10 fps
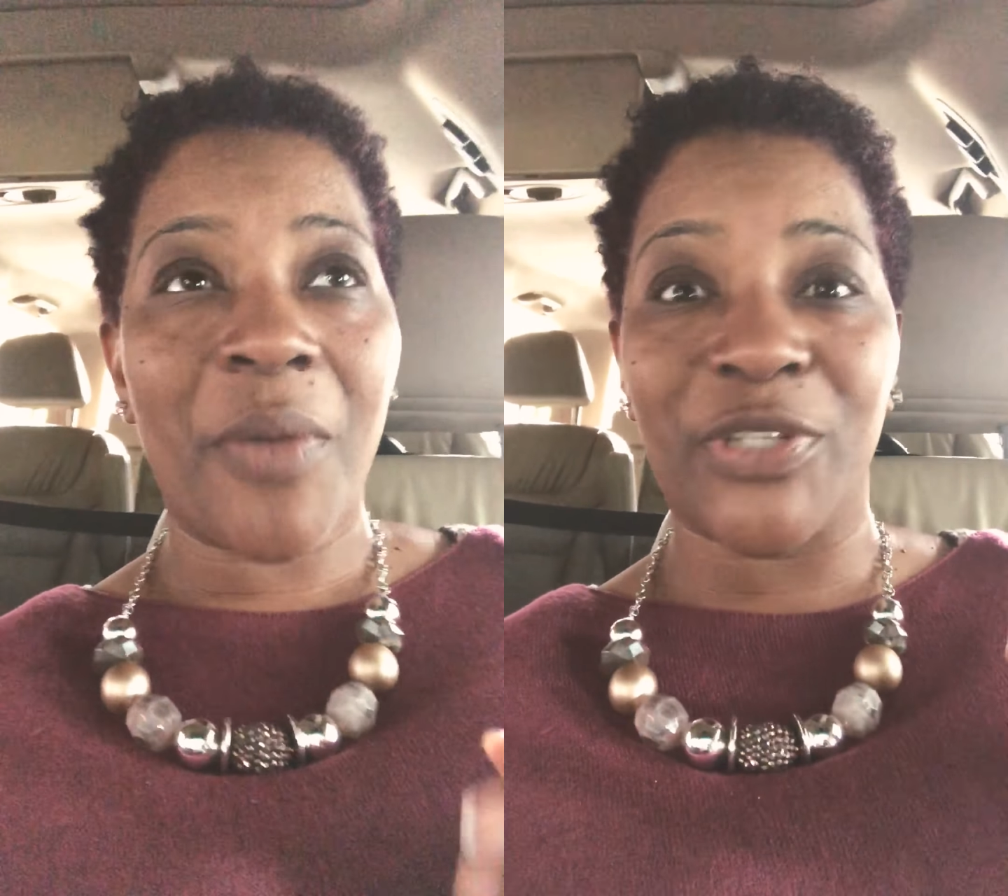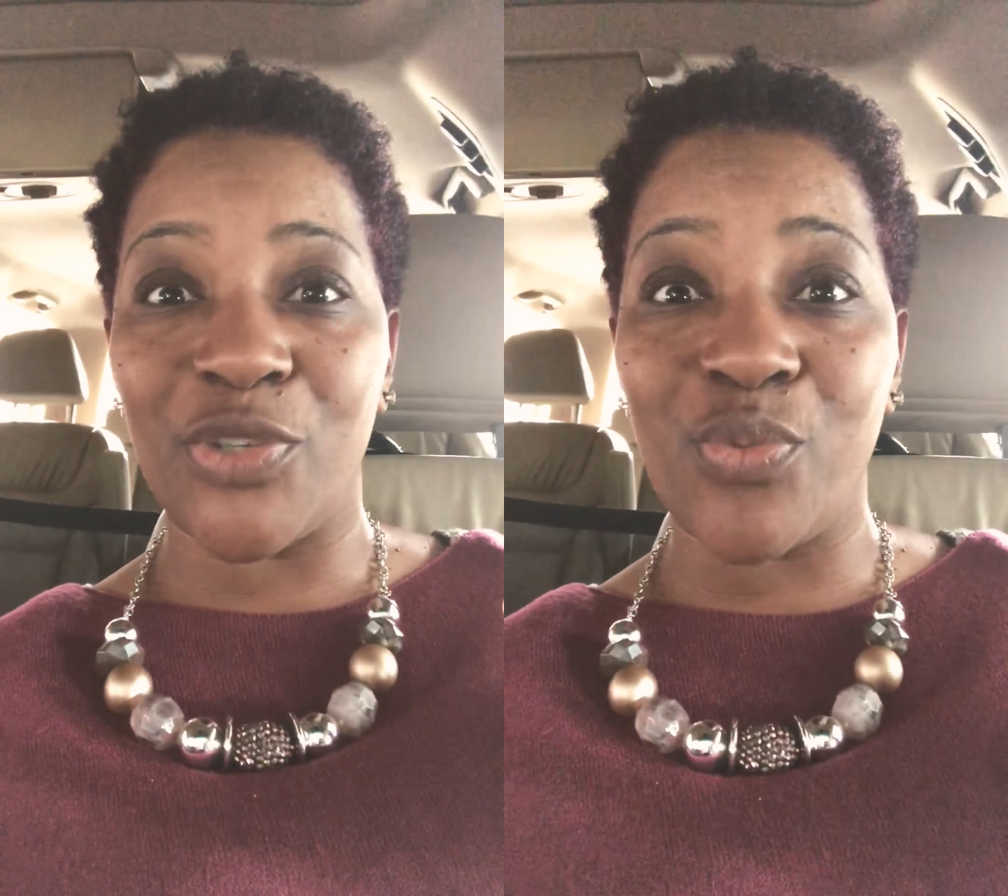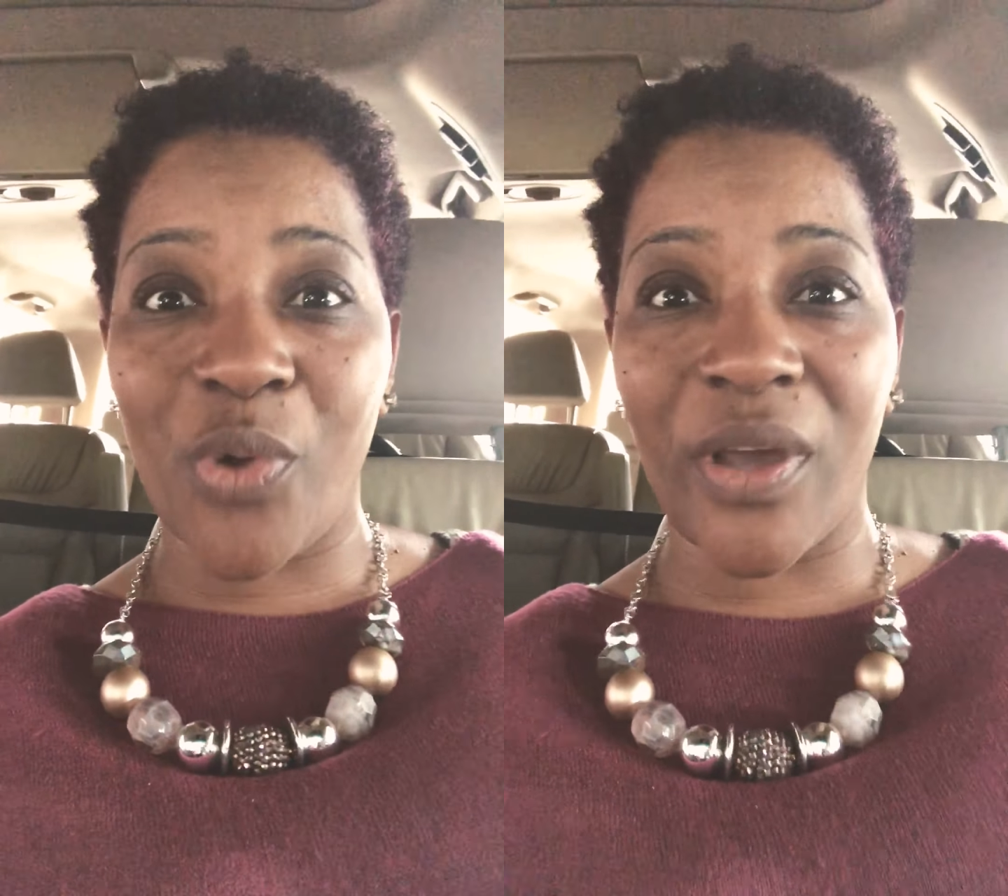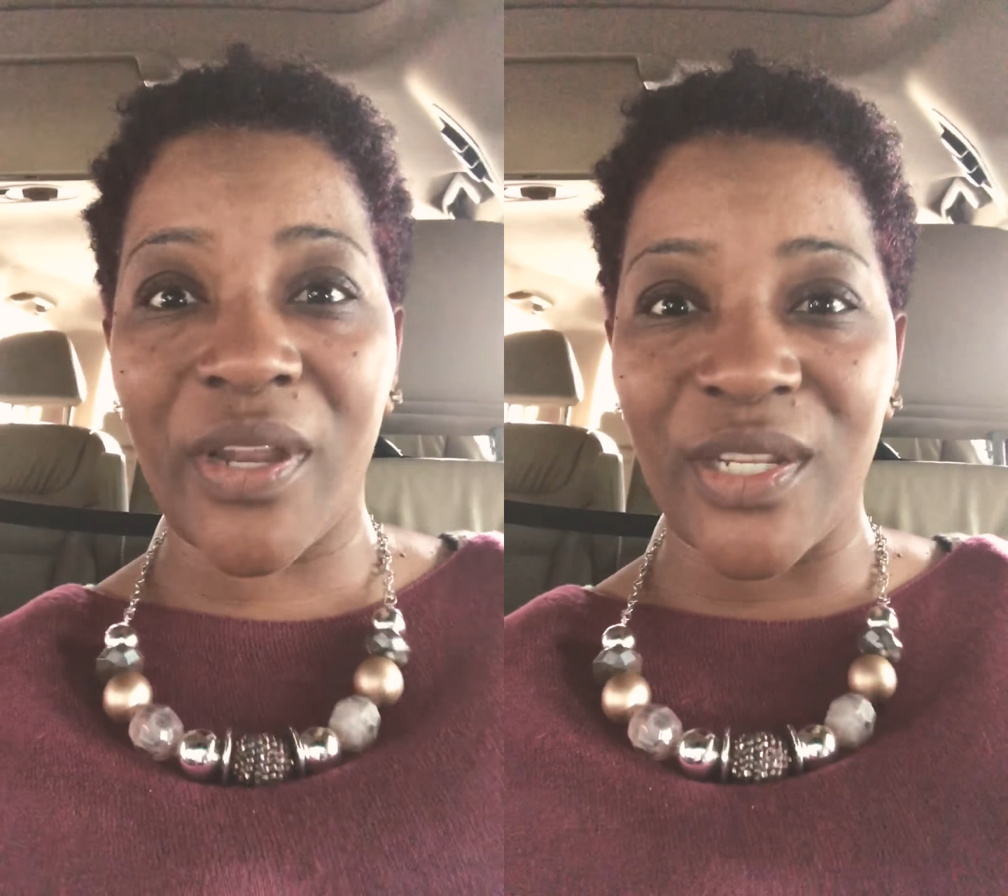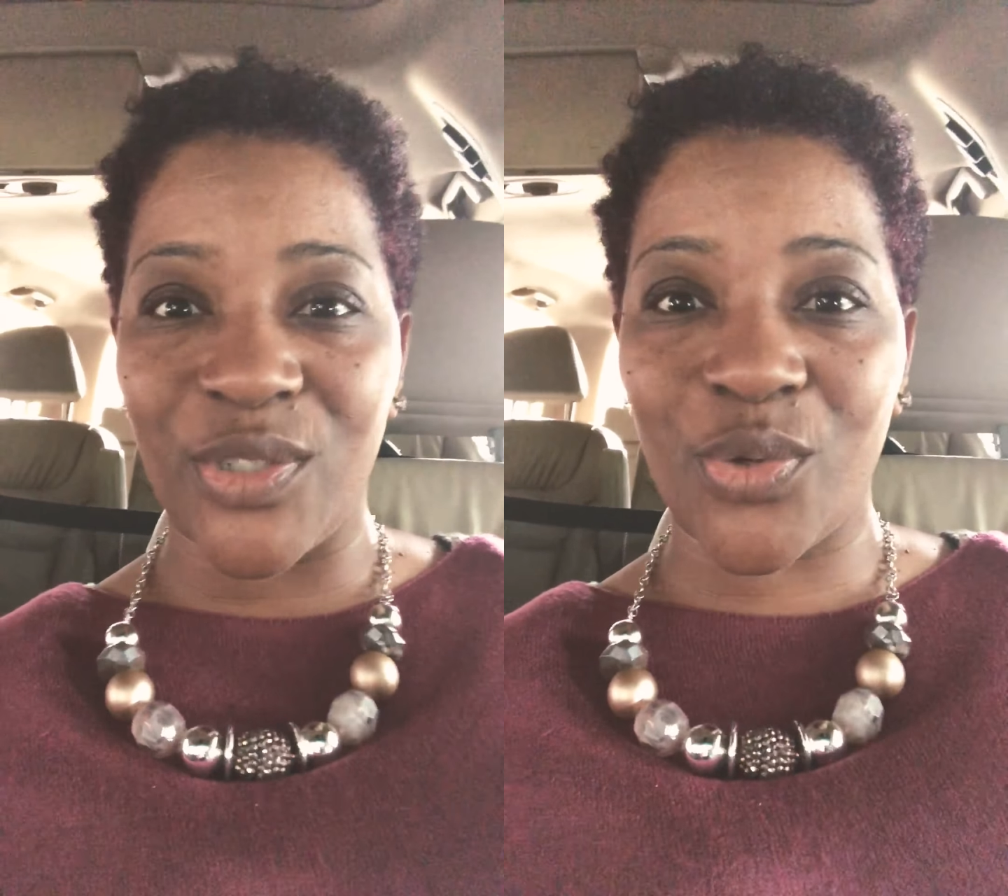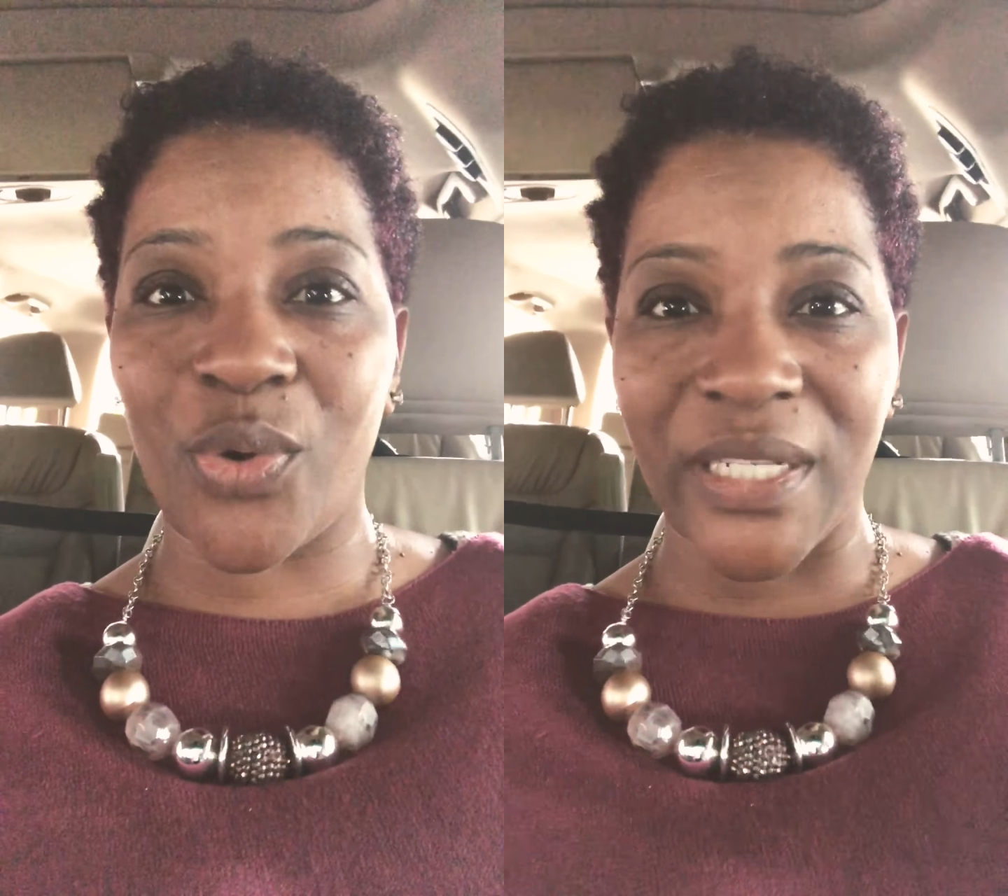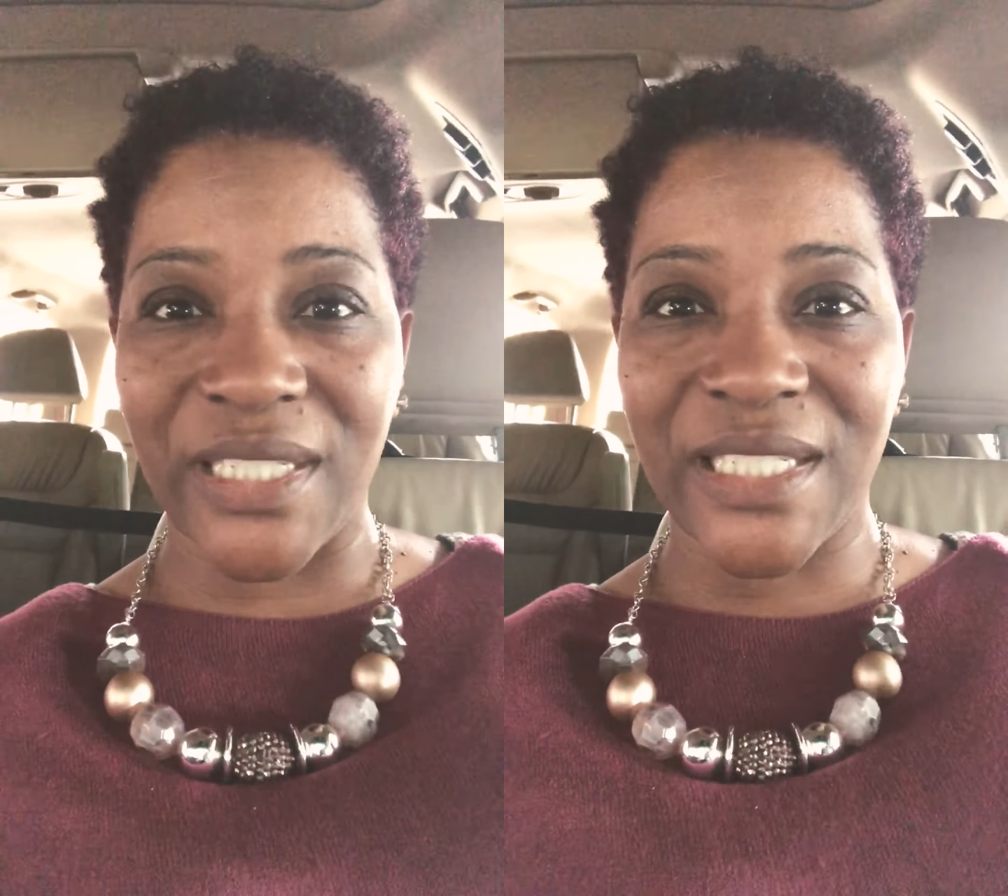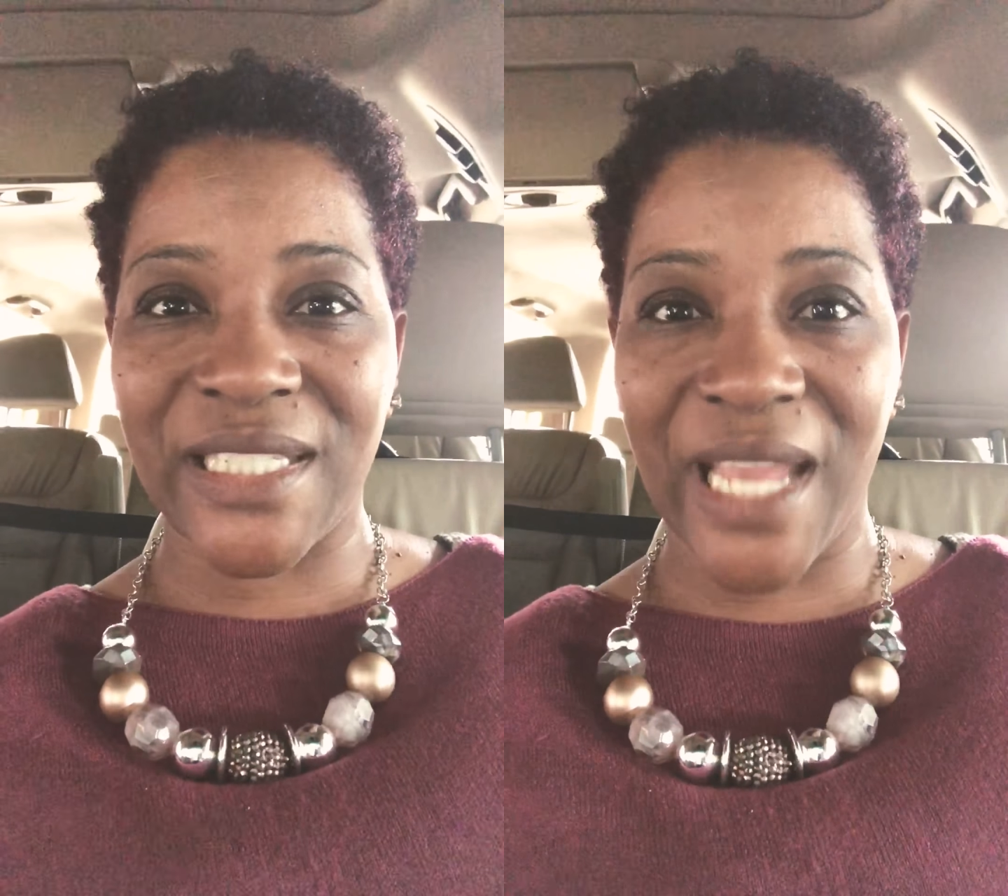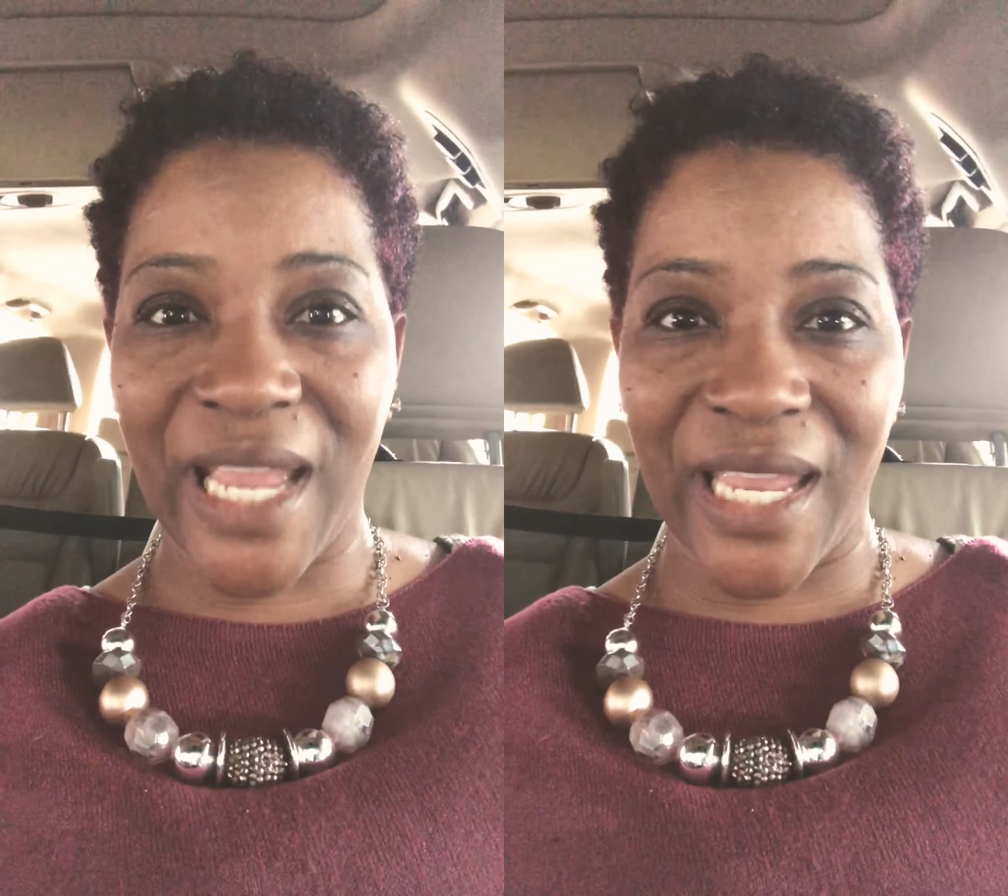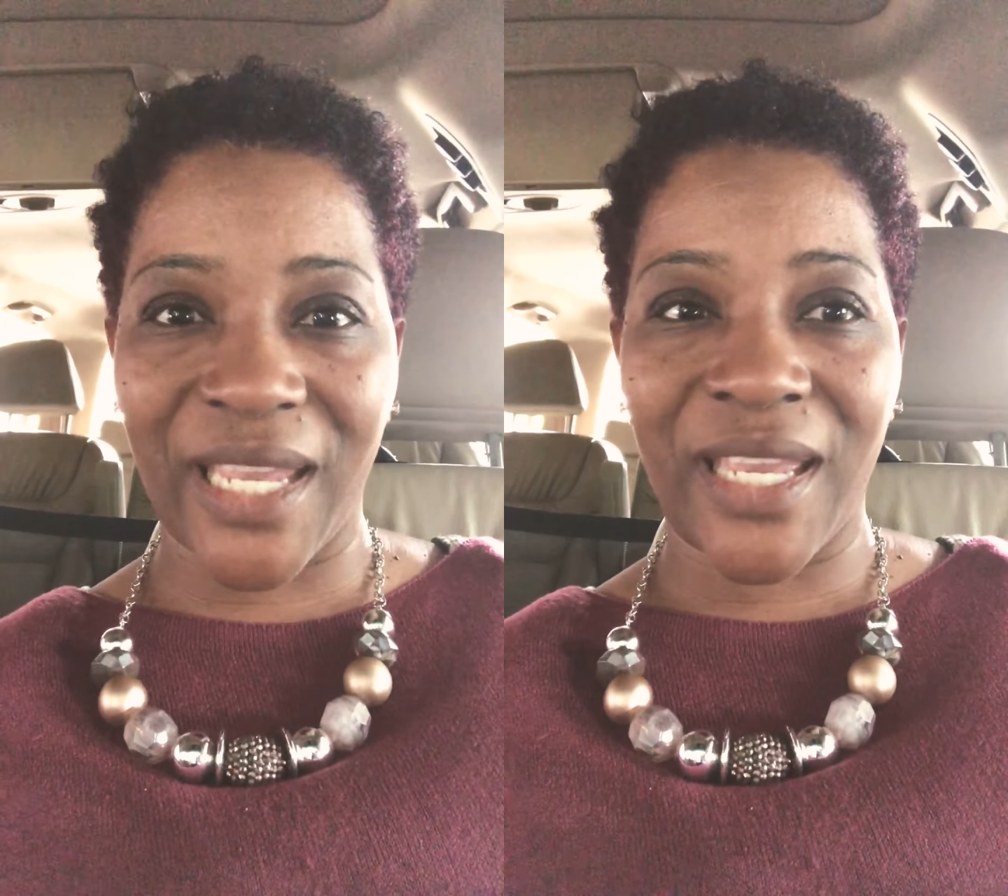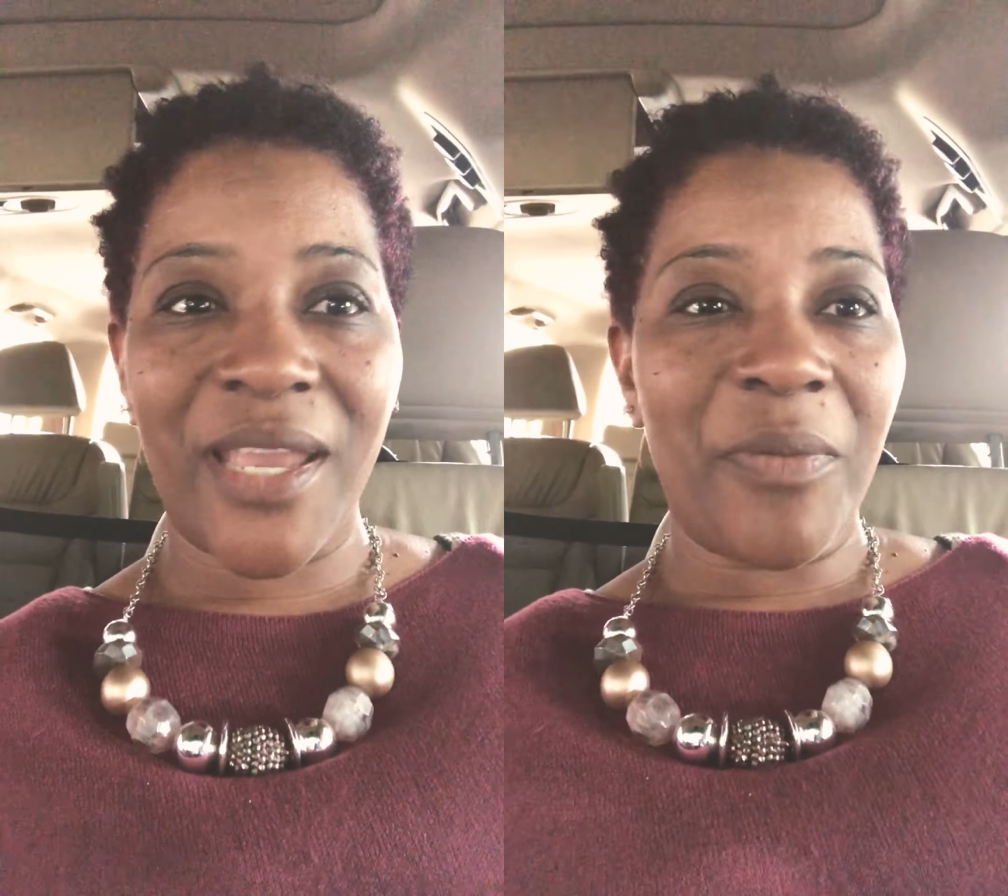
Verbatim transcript: But you want to join today